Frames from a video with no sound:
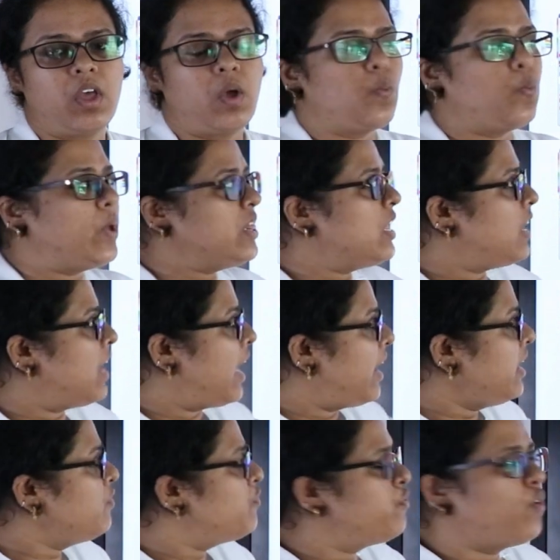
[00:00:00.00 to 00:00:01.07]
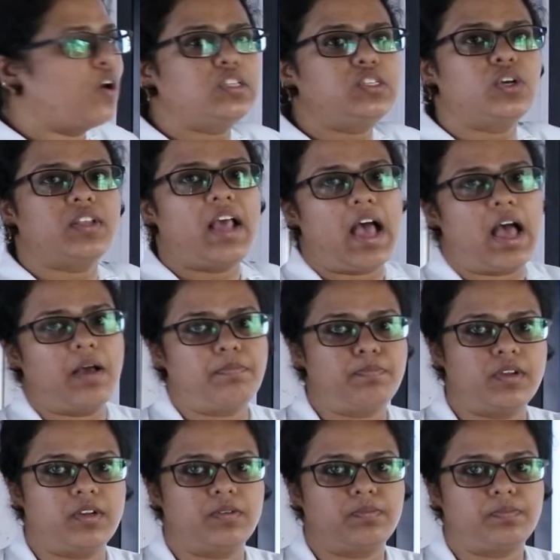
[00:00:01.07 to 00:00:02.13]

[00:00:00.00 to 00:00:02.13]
When the light falls on an apple,